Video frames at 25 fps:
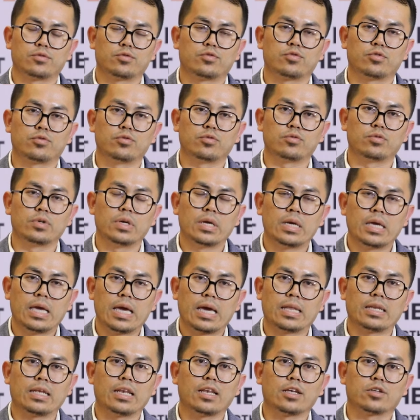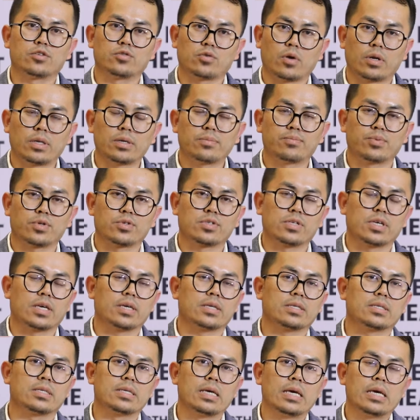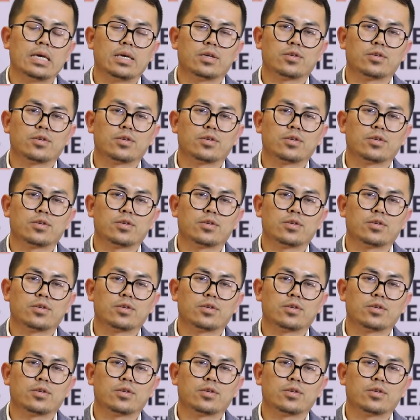through an electronic process.